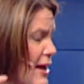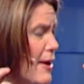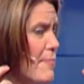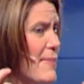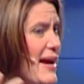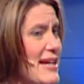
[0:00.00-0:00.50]

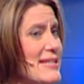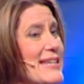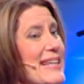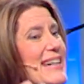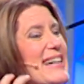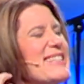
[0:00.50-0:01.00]

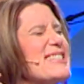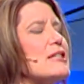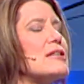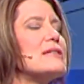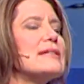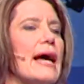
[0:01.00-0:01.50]
amazing,
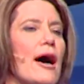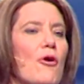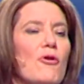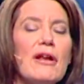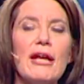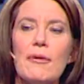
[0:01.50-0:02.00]

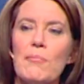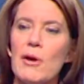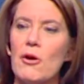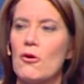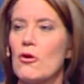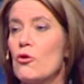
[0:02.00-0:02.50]
astounding
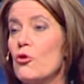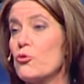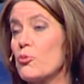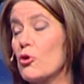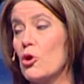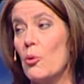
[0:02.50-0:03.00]

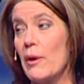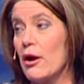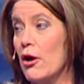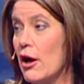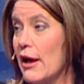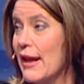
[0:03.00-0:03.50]
miracles were going
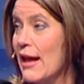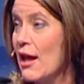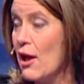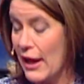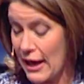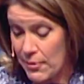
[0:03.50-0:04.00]
on
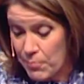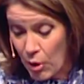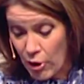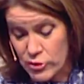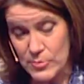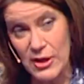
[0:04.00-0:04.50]
in
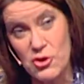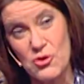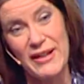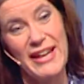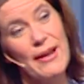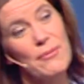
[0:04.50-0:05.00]
Paul's
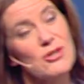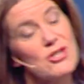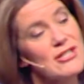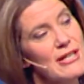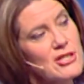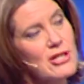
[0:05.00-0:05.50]
ministry. It was
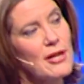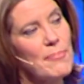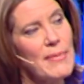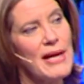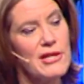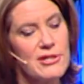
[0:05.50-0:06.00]
such an
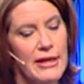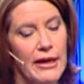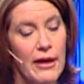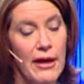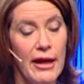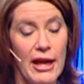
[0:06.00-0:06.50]
amazing
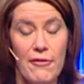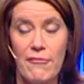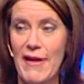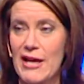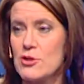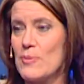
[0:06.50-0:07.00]

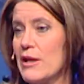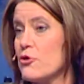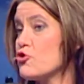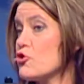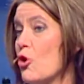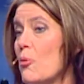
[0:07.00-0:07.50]
investment.
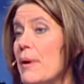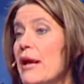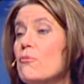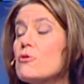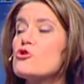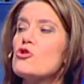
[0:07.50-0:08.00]
So
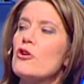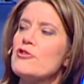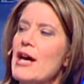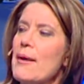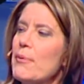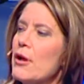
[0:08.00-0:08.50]
many
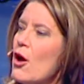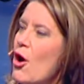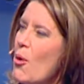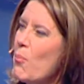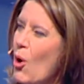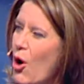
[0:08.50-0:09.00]
results happened.
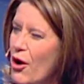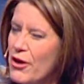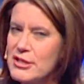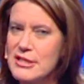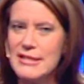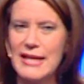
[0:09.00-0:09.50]

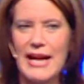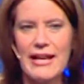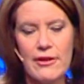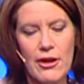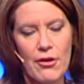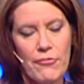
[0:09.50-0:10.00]
Paul
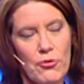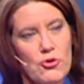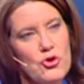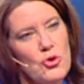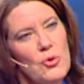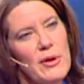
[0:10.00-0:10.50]
stayed there for
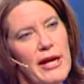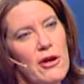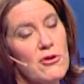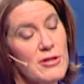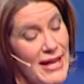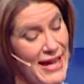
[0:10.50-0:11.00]
2
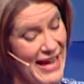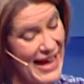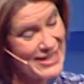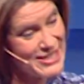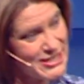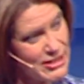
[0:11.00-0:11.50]
years,
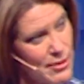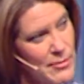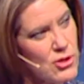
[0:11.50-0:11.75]
and some